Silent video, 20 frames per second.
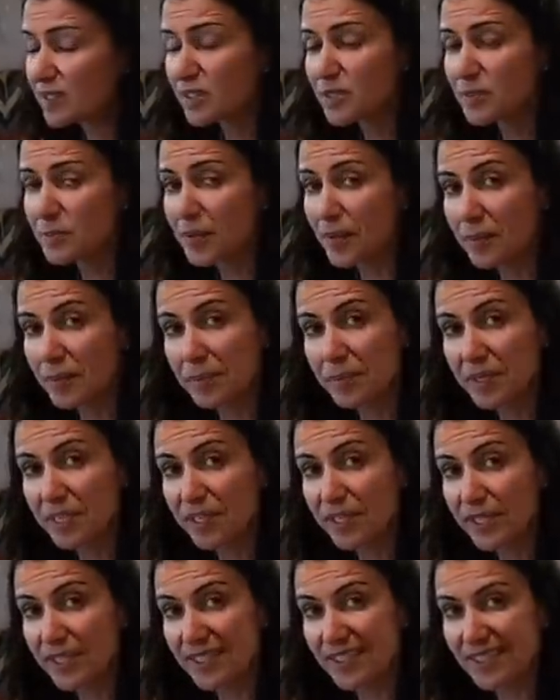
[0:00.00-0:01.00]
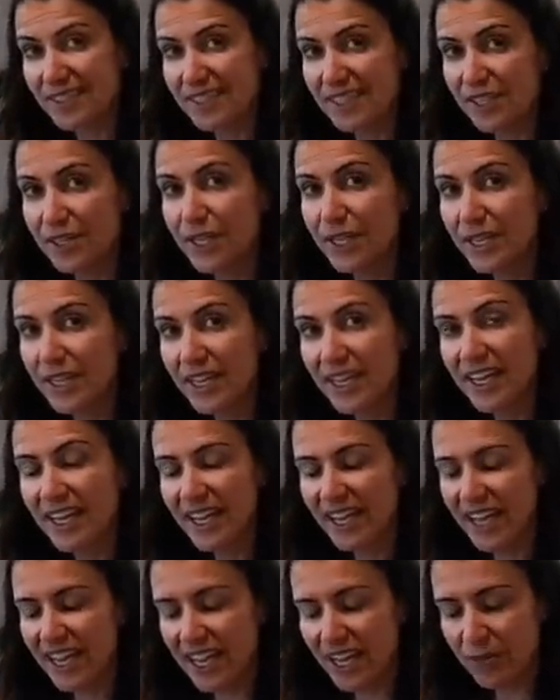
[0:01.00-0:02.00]
It's probably unnecessary.
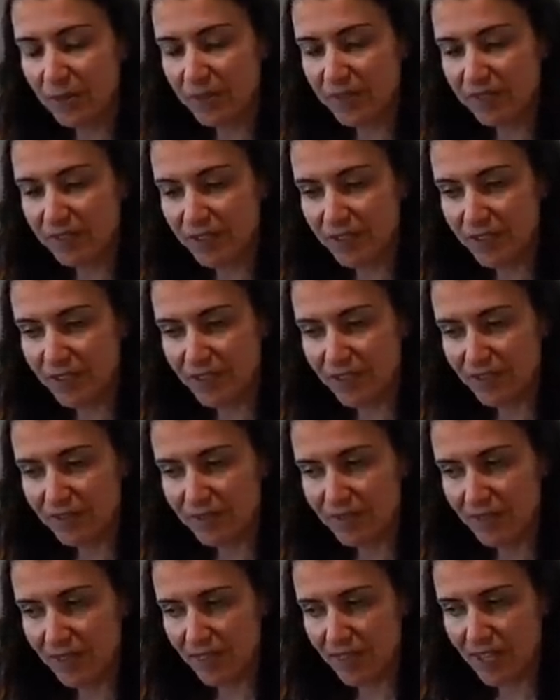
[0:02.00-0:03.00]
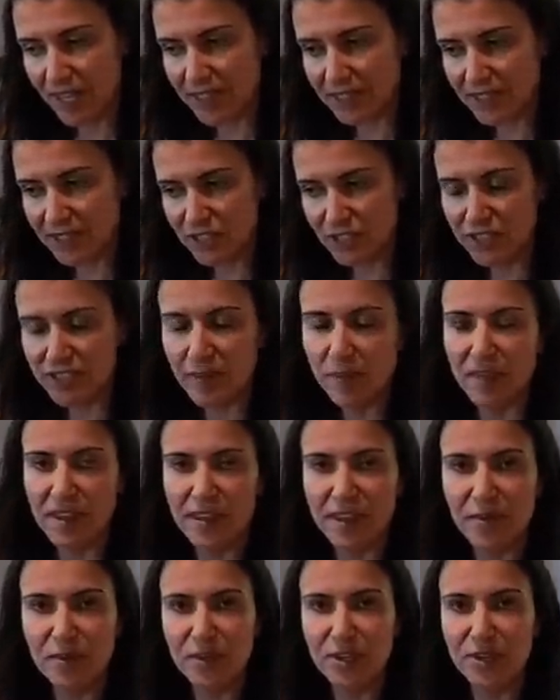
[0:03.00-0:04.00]
However, that's just
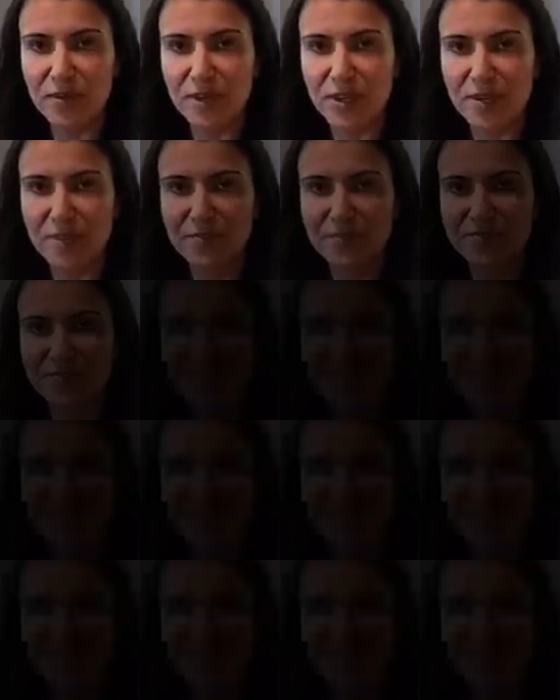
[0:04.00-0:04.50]
something that we do now.